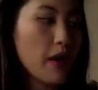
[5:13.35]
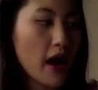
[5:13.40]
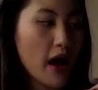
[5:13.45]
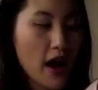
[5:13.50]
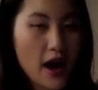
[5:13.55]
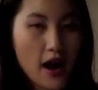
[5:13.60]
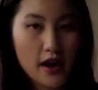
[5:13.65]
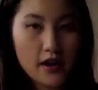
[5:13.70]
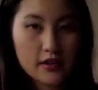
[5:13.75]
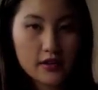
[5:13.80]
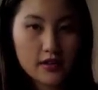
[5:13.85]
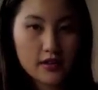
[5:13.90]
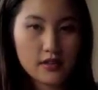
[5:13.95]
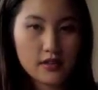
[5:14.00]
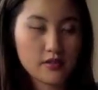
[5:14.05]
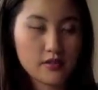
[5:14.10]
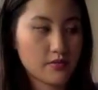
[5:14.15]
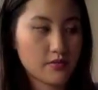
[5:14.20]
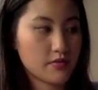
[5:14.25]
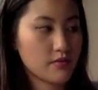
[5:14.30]
back.
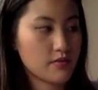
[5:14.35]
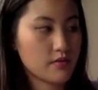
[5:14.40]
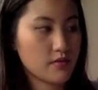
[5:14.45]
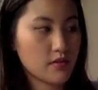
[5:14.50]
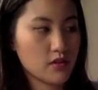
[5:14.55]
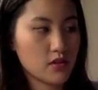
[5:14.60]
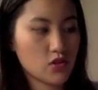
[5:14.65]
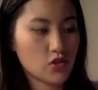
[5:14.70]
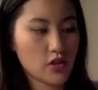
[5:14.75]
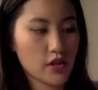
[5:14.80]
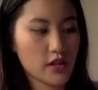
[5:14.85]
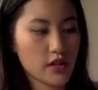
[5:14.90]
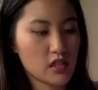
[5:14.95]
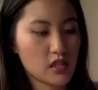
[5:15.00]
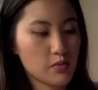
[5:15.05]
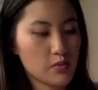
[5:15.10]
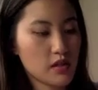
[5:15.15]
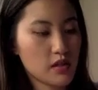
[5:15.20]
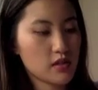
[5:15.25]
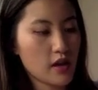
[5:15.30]
Tried
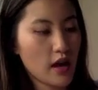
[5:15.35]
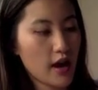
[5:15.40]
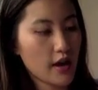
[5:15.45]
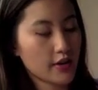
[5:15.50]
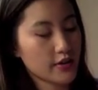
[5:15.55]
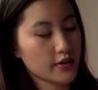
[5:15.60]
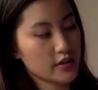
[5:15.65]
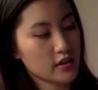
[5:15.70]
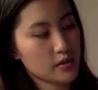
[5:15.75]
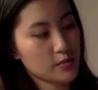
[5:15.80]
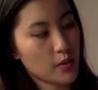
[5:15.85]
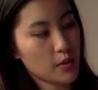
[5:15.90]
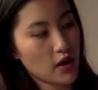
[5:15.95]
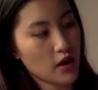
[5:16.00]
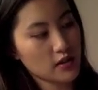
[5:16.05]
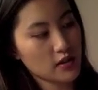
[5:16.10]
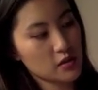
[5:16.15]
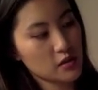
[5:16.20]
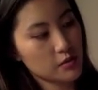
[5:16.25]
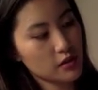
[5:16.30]
to be as accurate as
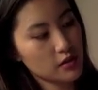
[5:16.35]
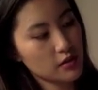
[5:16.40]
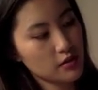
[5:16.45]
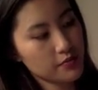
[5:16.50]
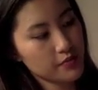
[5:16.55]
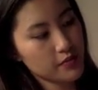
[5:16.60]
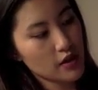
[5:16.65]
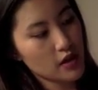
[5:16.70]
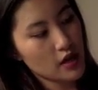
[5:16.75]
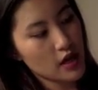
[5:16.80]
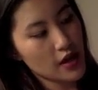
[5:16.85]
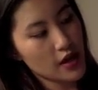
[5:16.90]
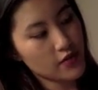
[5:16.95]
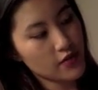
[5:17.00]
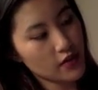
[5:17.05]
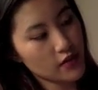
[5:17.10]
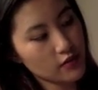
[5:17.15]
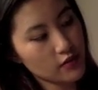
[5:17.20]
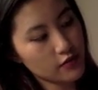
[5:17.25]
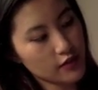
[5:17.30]
possible. If
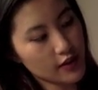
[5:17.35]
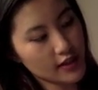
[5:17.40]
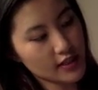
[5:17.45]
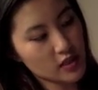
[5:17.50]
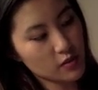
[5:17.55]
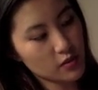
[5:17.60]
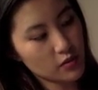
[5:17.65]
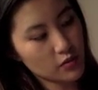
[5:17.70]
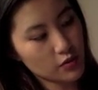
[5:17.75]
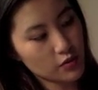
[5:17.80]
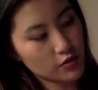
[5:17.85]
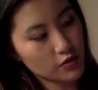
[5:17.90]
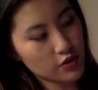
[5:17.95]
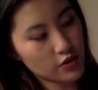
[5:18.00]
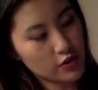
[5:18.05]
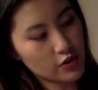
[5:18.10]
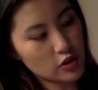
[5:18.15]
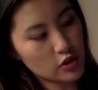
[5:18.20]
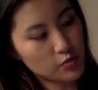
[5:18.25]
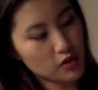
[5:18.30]
you have a flexible
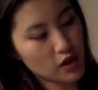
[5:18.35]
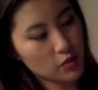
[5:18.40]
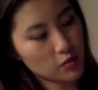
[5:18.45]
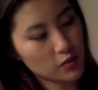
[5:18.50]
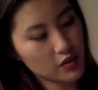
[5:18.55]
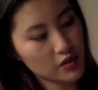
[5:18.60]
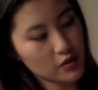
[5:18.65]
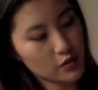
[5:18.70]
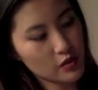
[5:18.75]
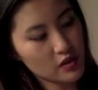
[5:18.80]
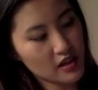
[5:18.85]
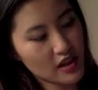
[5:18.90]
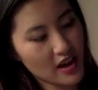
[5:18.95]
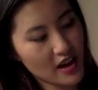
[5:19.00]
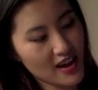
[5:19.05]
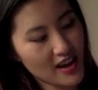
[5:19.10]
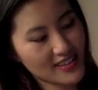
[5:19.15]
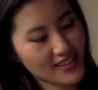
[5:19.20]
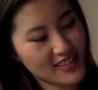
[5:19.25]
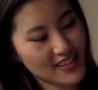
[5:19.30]
ruler, you should probably use
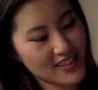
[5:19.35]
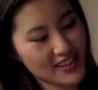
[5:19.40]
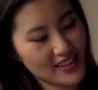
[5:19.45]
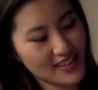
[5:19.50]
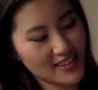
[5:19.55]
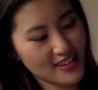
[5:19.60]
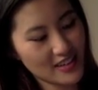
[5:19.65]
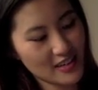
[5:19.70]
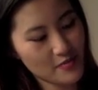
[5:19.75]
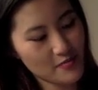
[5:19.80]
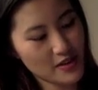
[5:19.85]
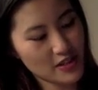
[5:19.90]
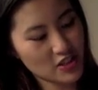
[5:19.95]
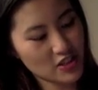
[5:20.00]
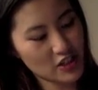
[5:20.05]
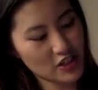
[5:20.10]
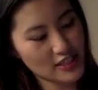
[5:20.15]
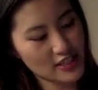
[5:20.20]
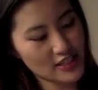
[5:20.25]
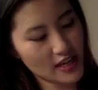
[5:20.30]
that and not a
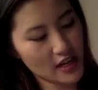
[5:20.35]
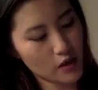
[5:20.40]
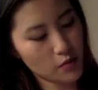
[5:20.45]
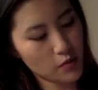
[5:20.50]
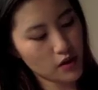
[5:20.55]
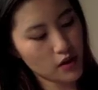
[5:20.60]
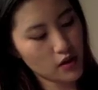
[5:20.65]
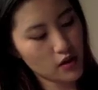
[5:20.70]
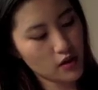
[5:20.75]
measuring tape.